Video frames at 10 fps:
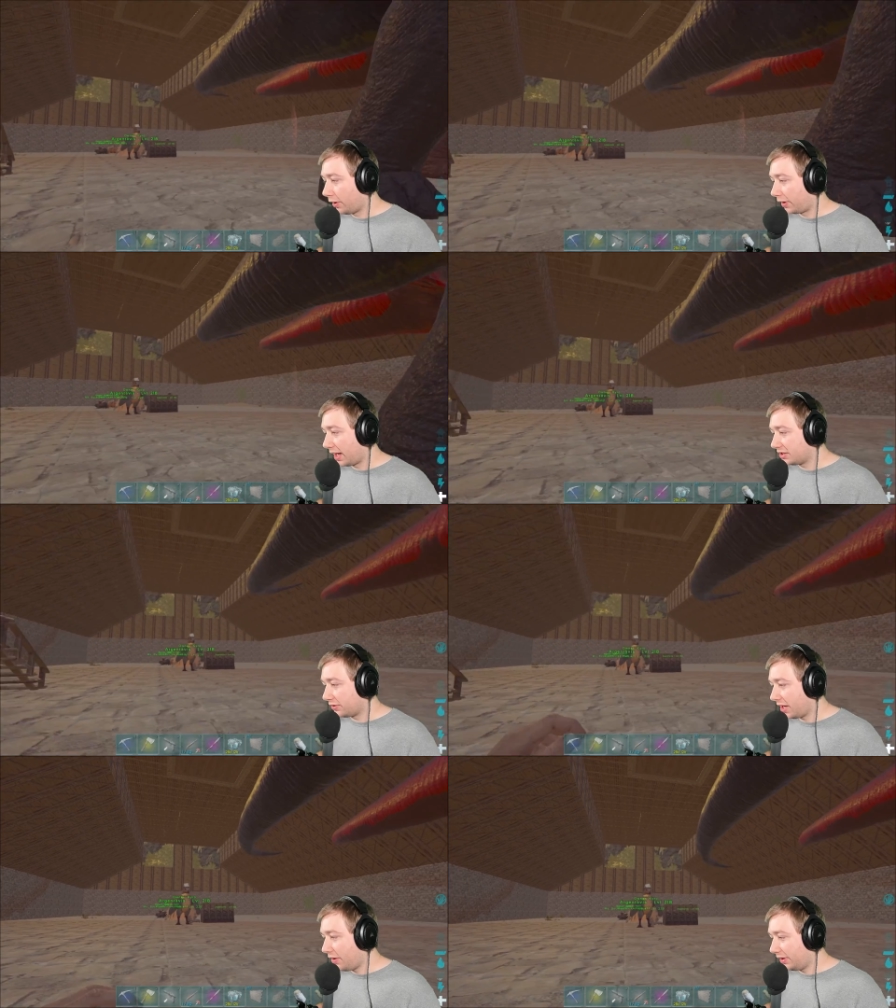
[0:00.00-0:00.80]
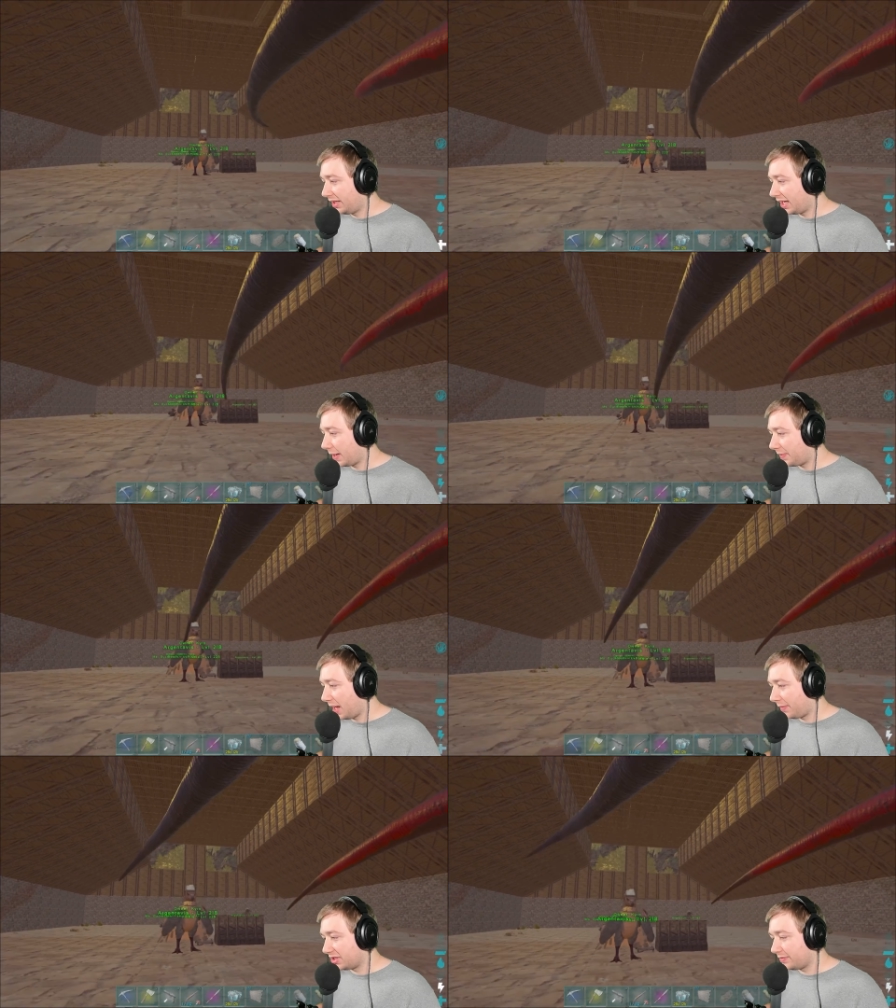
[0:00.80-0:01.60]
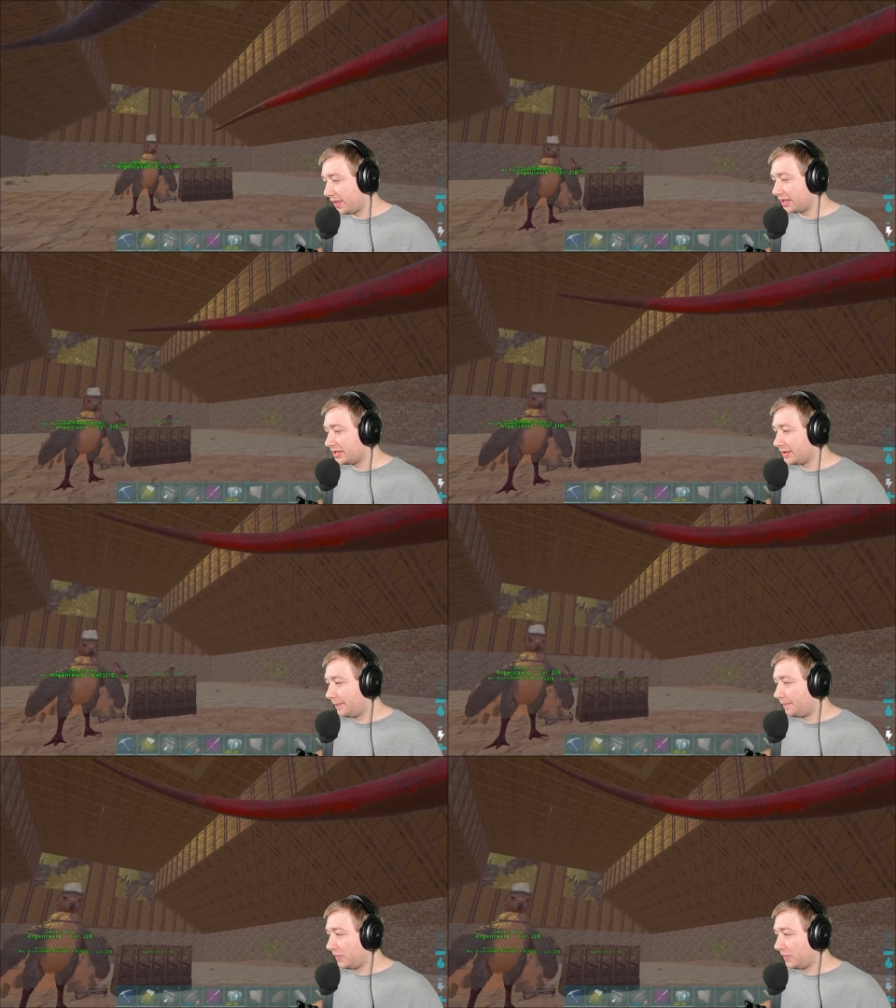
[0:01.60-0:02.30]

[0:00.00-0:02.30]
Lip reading: Okay, so they only take up that much space.